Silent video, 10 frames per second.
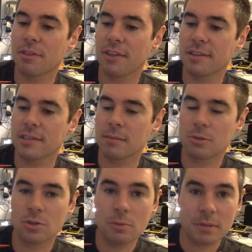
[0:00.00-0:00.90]
They seem
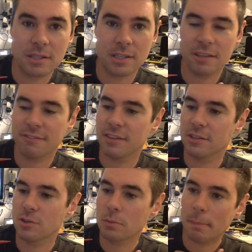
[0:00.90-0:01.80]
super stiff, they're
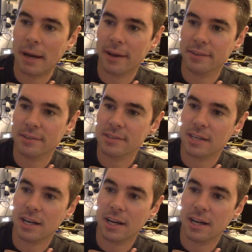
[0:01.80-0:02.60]
super balanced.